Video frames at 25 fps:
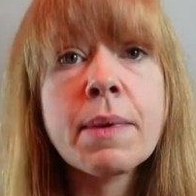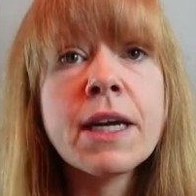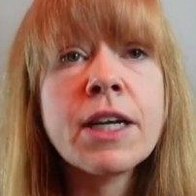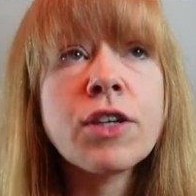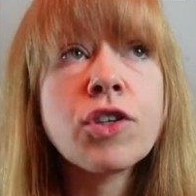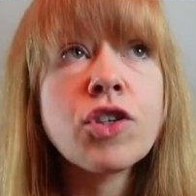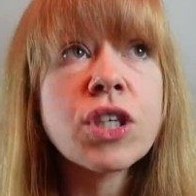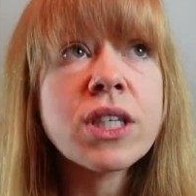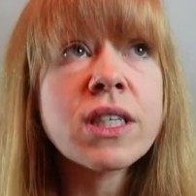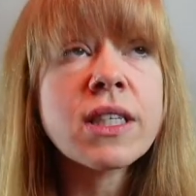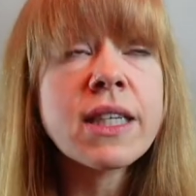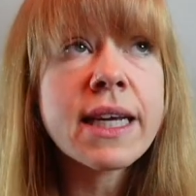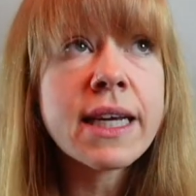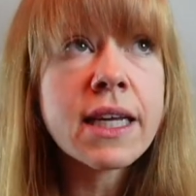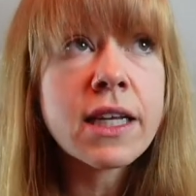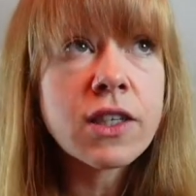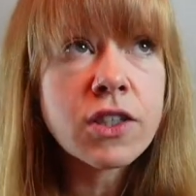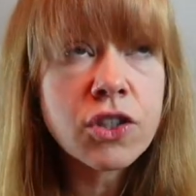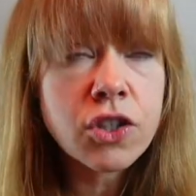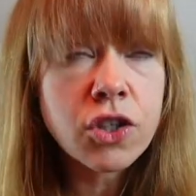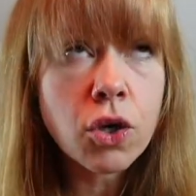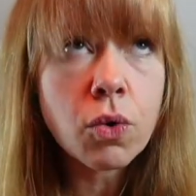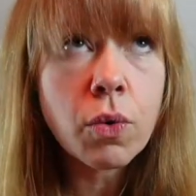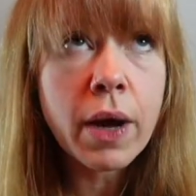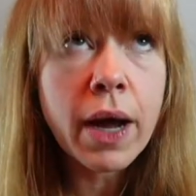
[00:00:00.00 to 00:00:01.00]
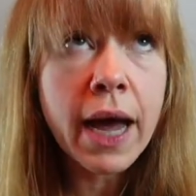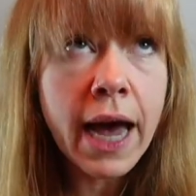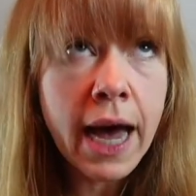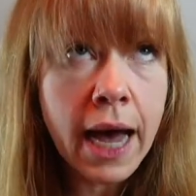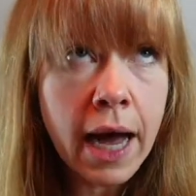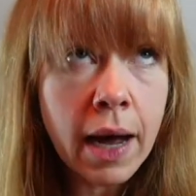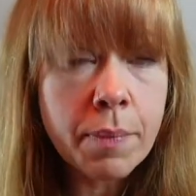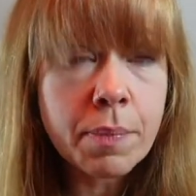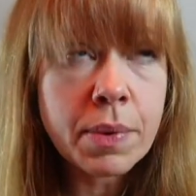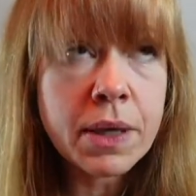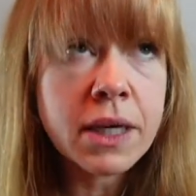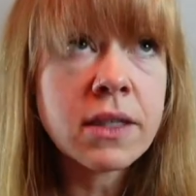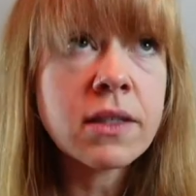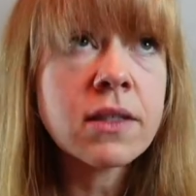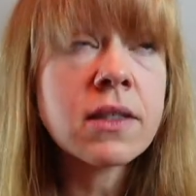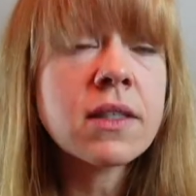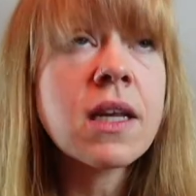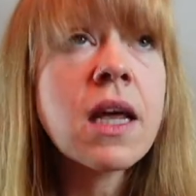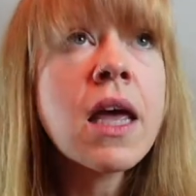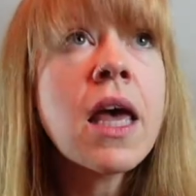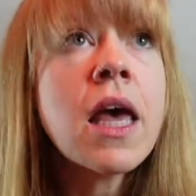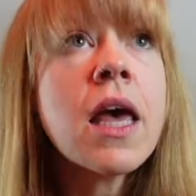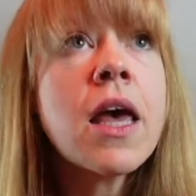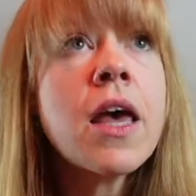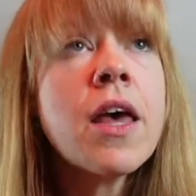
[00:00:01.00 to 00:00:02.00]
It just so happens